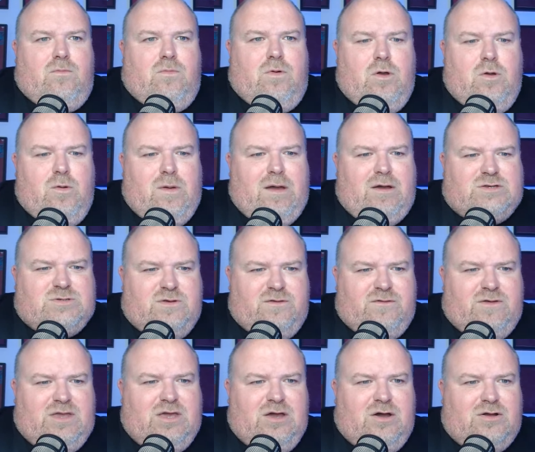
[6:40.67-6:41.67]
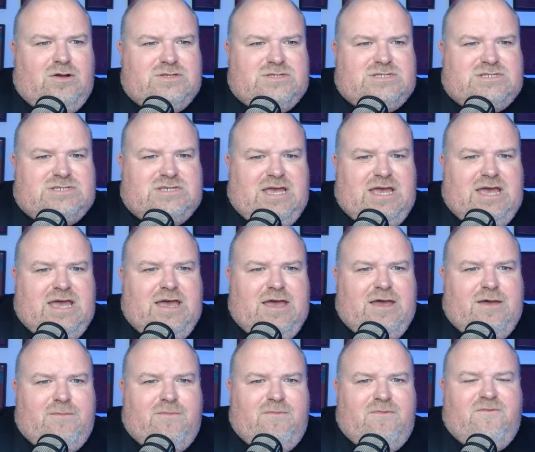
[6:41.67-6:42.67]
who else have we got?
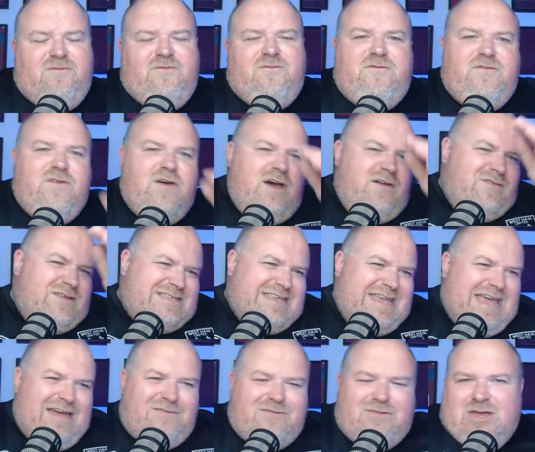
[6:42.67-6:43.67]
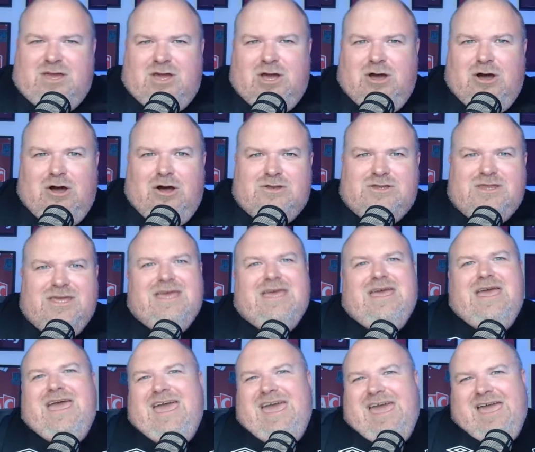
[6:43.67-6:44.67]
Um, further down the card,
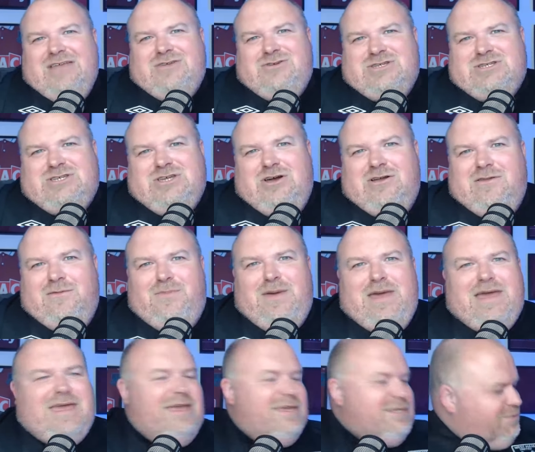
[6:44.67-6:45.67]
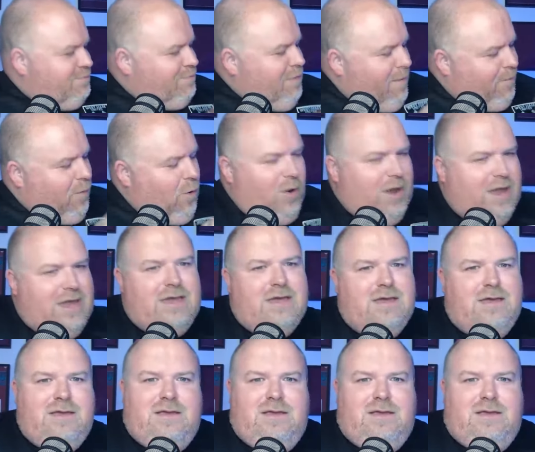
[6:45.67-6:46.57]
Edris Golombekis, my boy.